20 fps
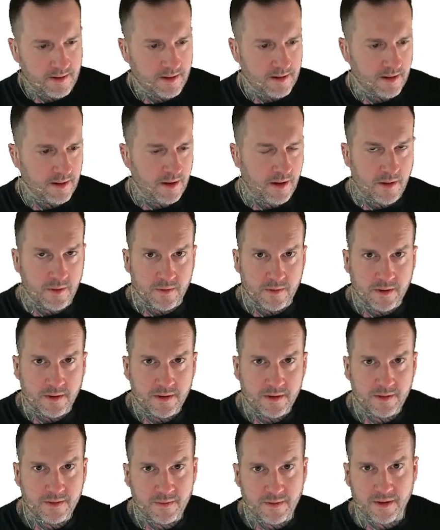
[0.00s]
Hello,
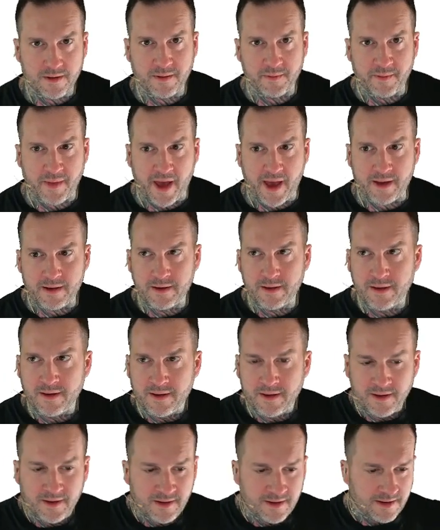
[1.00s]
welcome back.
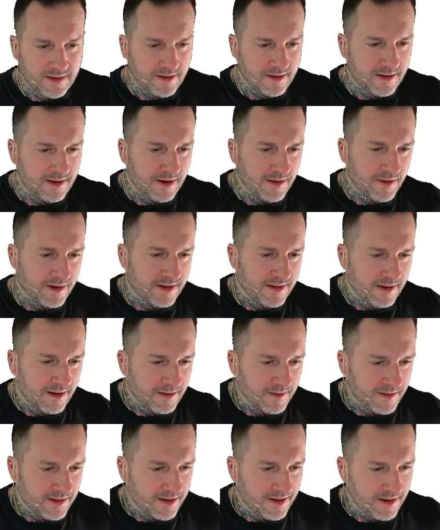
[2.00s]
Uh, Erik
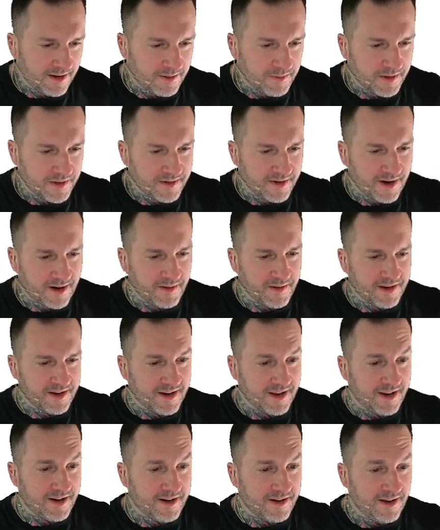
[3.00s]
Darling here with Darling
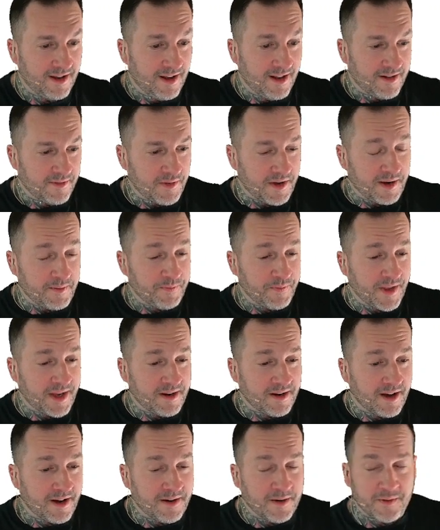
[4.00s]
Data, and I
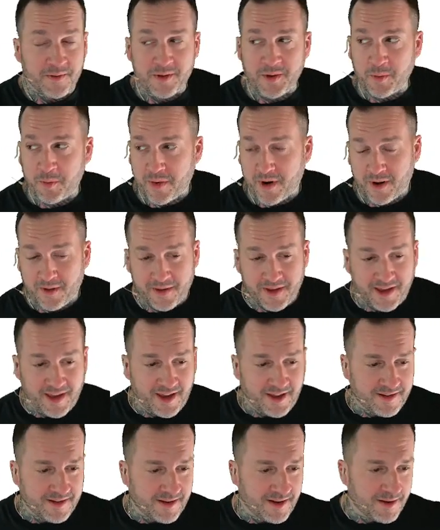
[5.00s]
know, I know that you probably
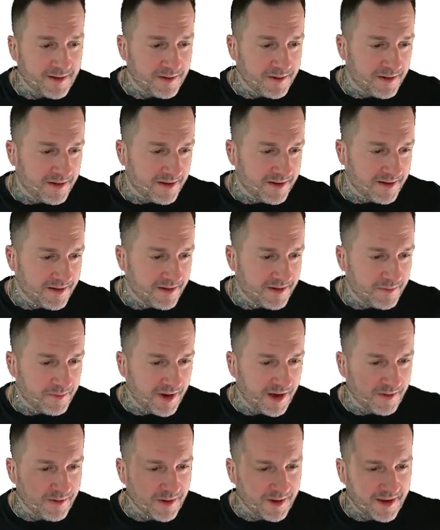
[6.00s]
can't tell
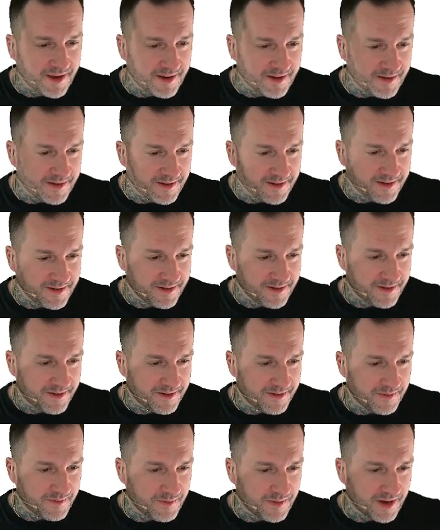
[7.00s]
by looking
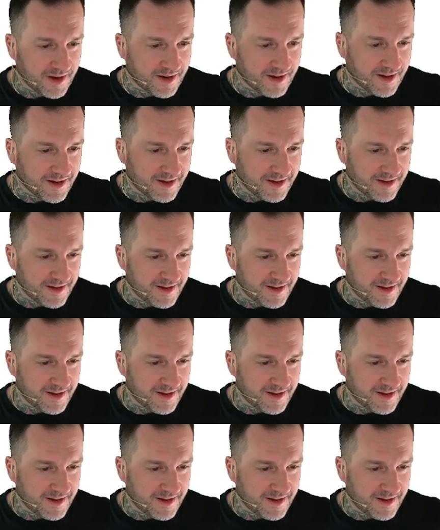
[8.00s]
uh,